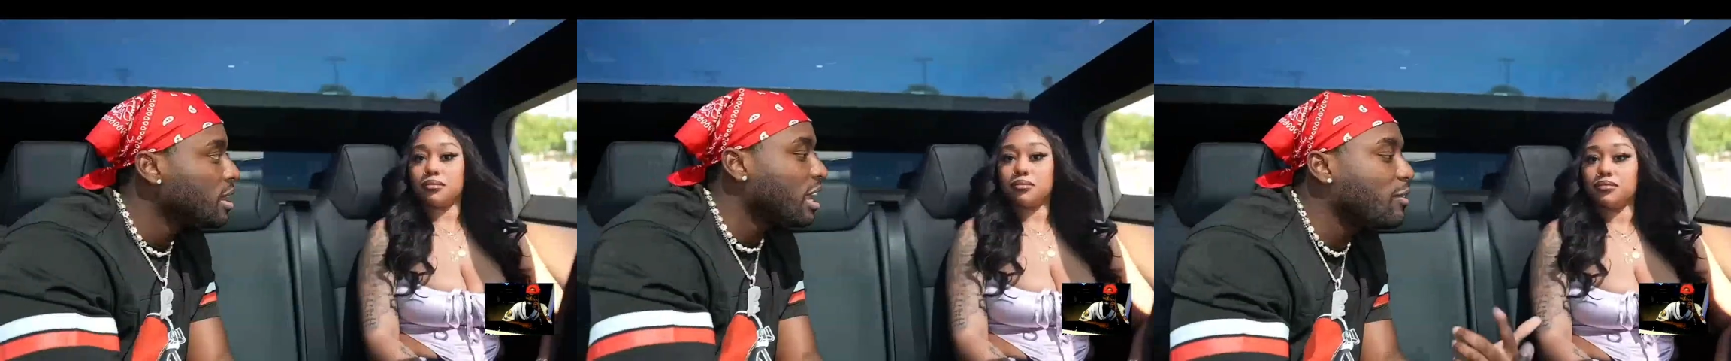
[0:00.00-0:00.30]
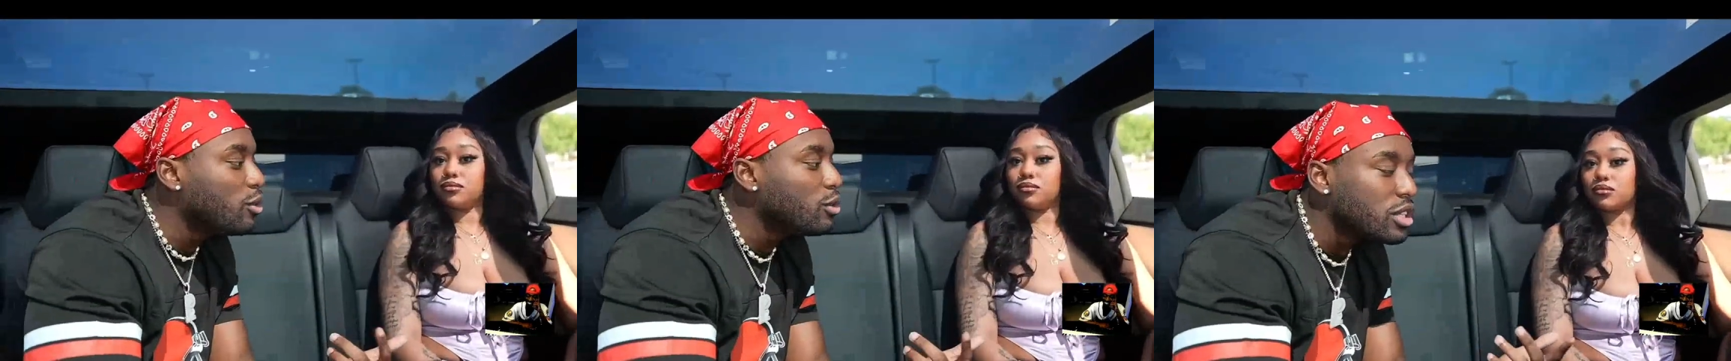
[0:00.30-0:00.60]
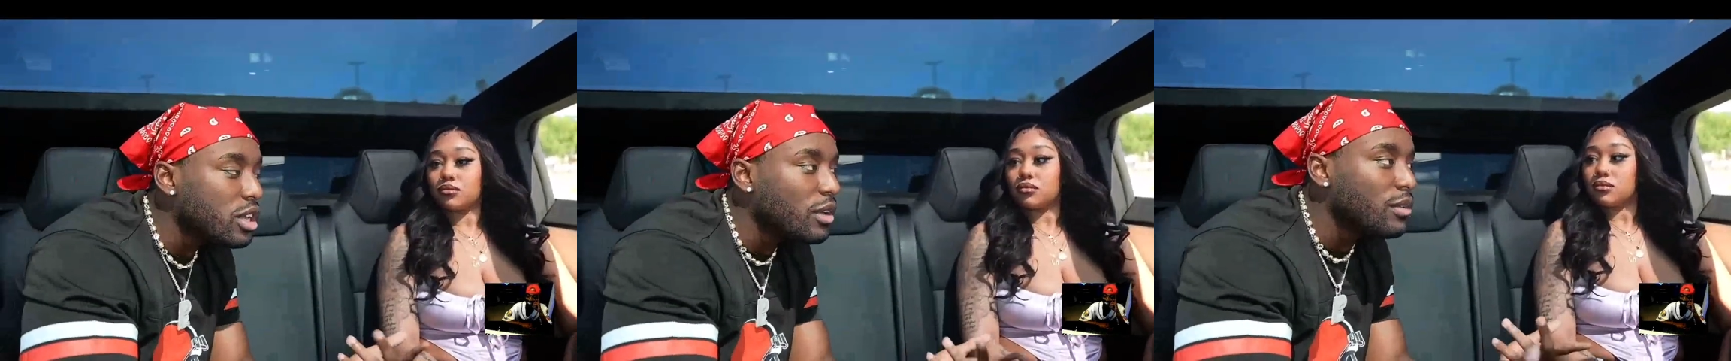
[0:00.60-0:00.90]
Speaker 1: Like, if you
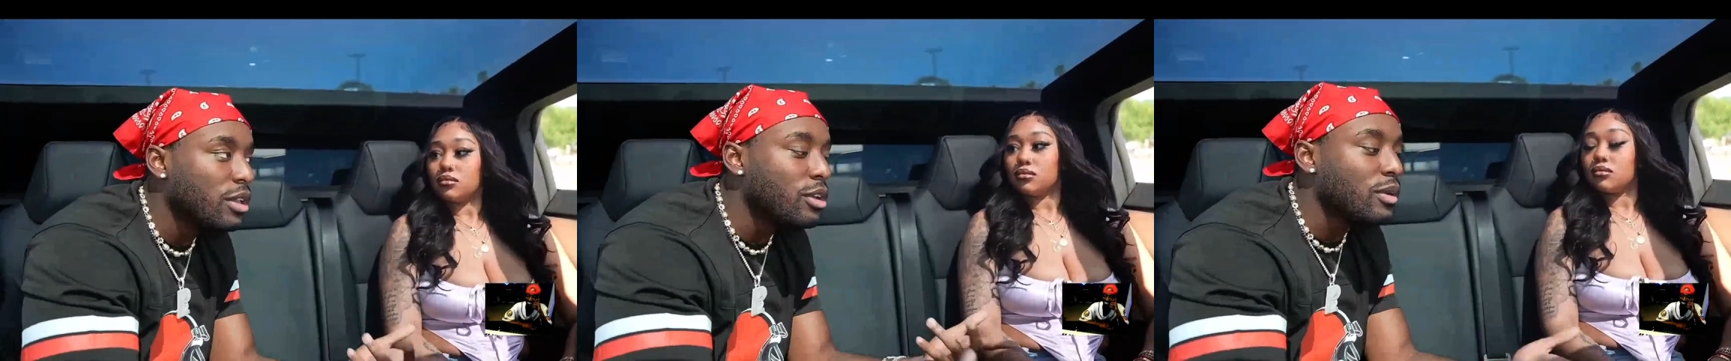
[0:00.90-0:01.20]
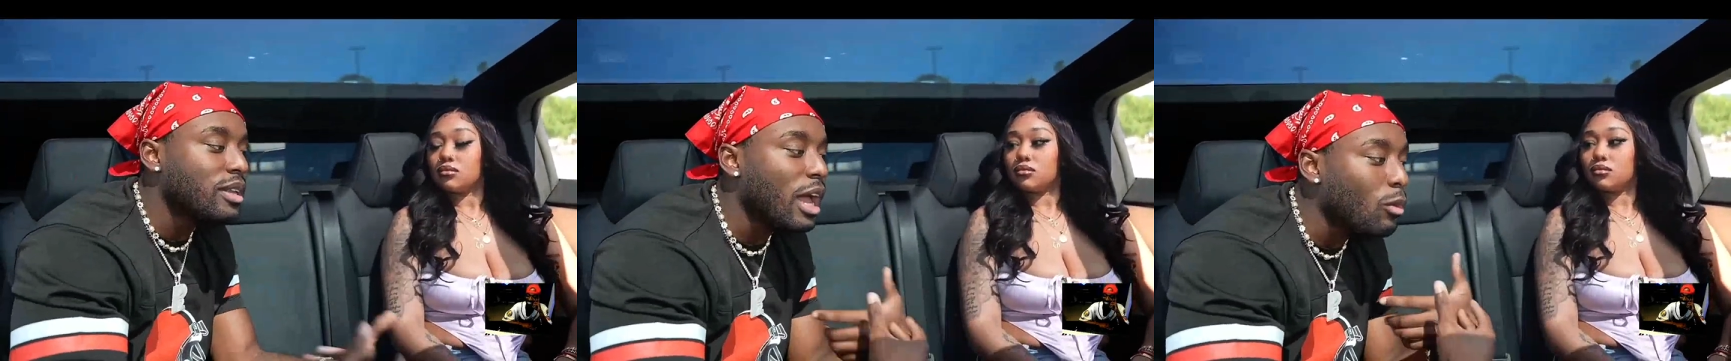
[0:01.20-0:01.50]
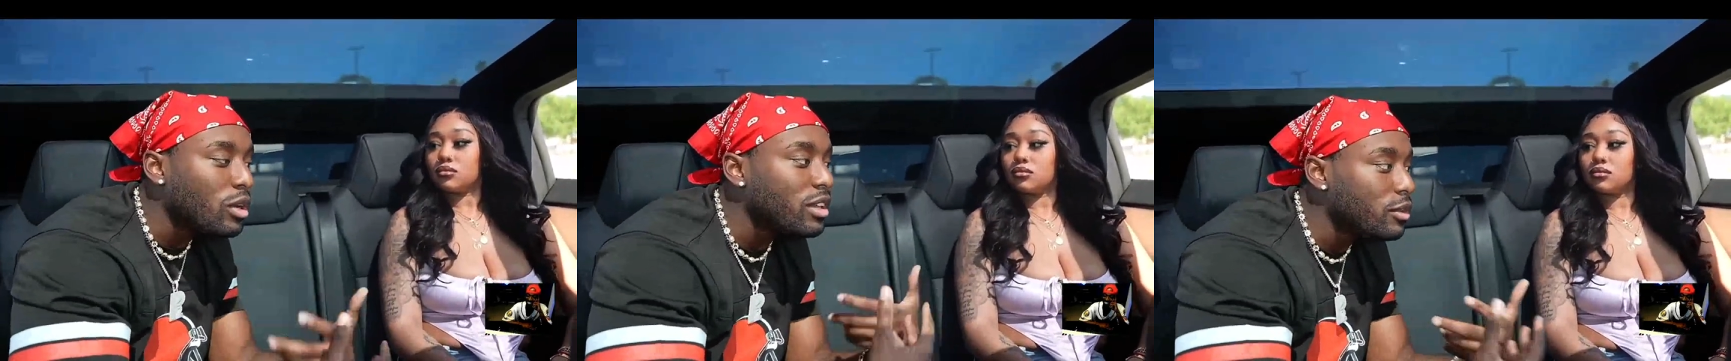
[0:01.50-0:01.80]
took off your clothes right now, I
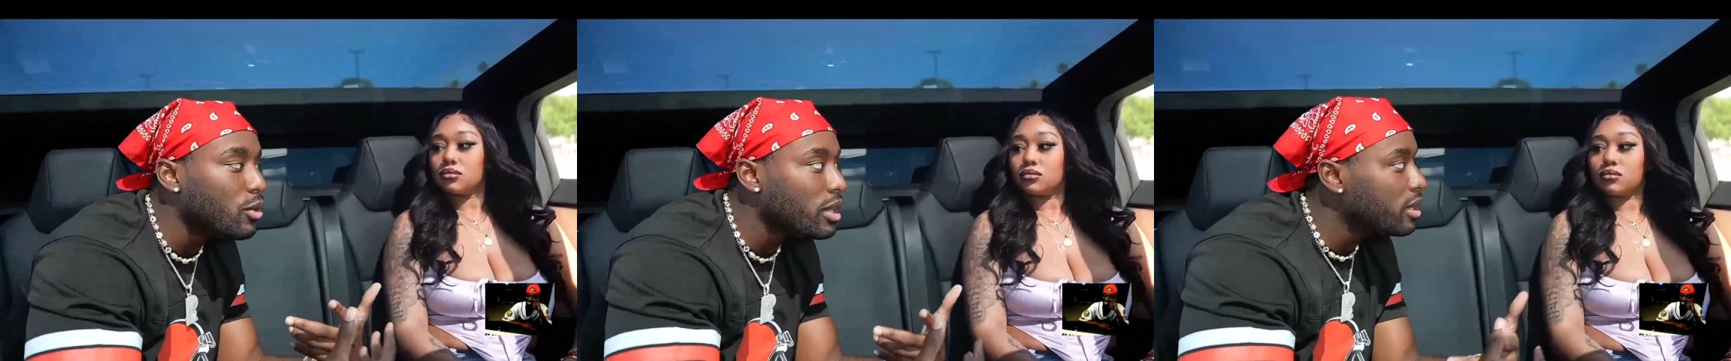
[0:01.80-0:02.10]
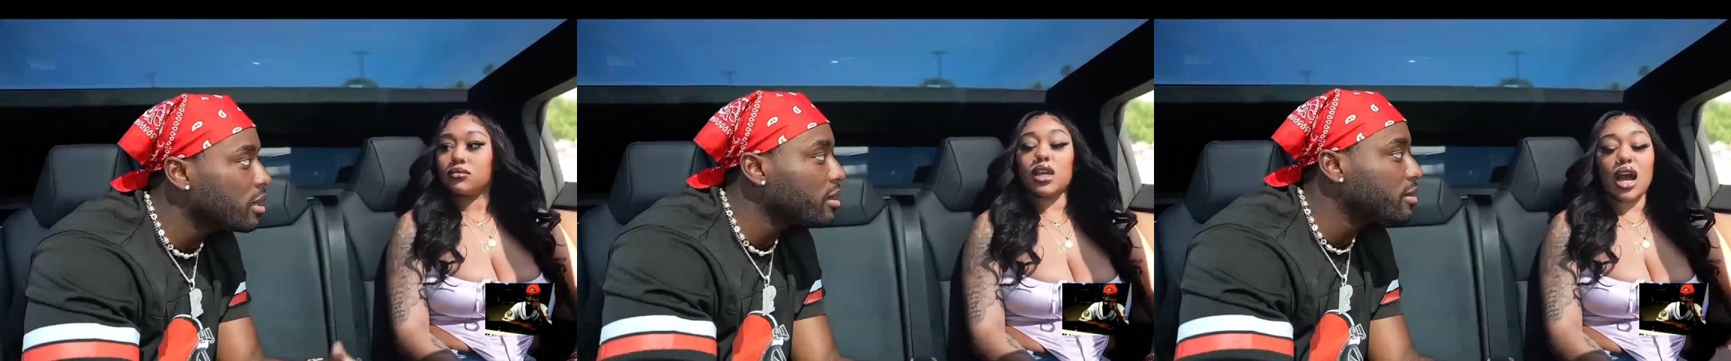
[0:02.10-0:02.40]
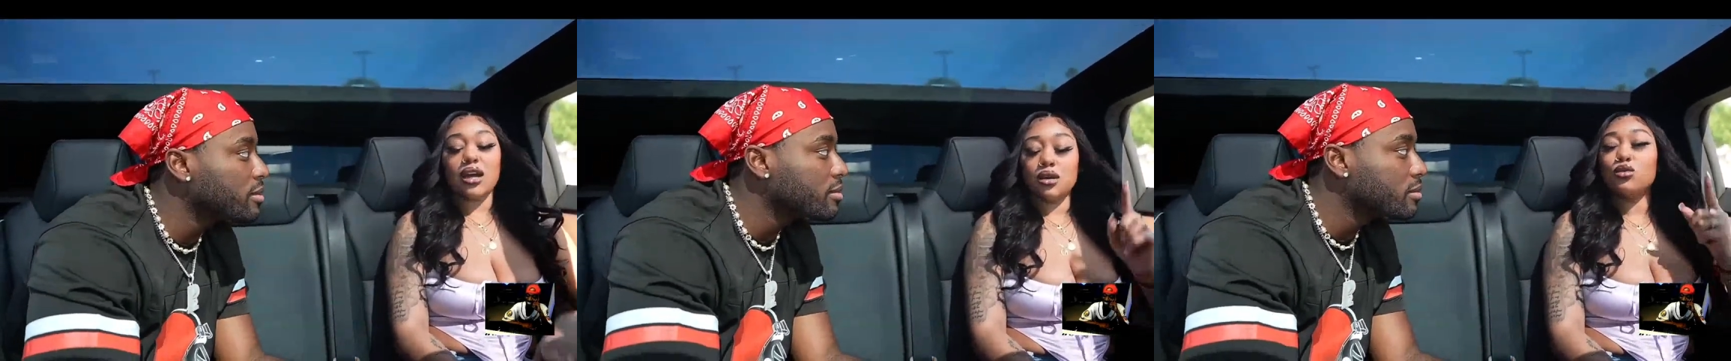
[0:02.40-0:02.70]
wouldn't even do anything. I know